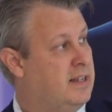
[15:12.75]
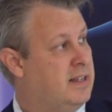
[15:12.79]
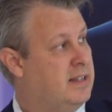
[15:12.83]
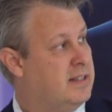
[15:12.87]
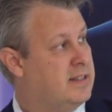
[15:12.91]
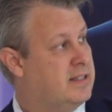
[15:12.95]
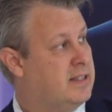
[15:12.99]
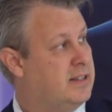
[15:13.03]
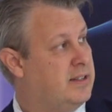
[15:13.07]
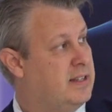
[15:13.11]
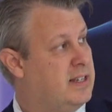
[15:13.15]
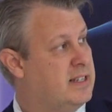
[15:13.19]

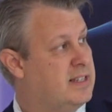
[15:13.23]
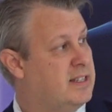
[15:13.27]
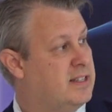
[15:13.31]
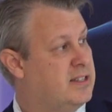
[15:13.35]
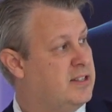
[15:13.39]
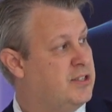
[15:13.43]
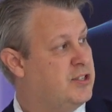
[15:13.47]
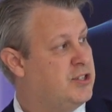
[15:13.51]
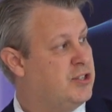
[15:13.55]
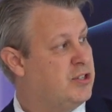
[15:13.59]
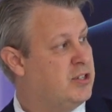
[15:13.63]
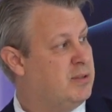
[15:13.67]
So this is
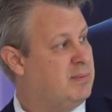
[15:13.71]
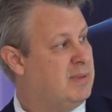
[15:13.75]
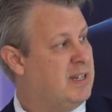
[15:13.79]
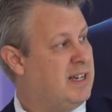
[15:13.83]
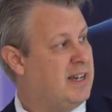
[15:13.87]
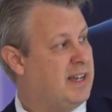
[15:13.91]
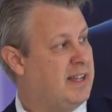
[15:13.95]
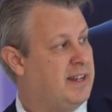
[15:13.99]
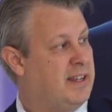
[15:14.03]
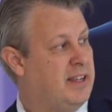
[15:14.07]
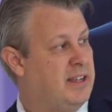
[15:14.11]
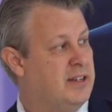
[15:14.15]
the
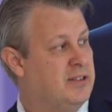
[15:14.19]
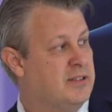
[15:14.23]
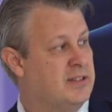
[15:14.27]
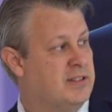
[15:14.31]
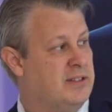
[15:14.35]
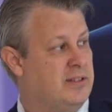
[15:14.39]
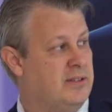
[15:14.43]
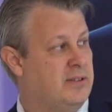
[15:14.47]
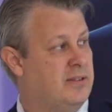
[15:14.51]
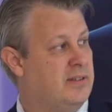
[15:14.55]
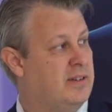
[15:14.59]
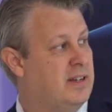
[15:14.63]
germline. He
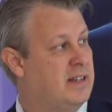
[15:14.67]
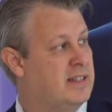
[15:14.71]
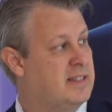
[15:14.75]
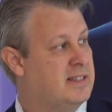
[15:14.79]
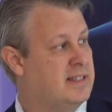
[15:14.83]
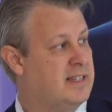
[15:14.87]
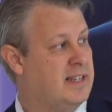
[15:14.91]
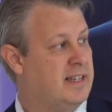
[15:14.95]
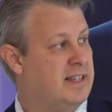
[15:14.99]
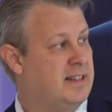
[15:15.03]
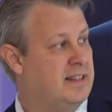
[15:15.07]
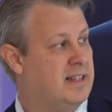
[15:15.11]
also has
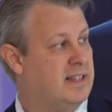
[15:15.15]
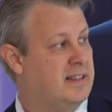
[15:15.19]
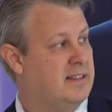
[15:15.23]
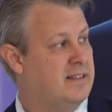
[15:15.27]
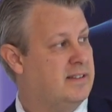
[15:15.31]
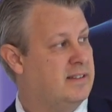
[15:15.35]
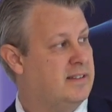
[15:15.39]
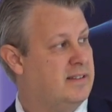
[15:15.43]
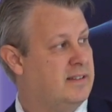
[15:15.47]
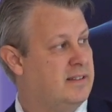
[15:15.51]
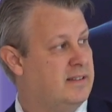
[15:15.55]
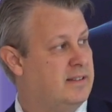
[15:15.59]
seen that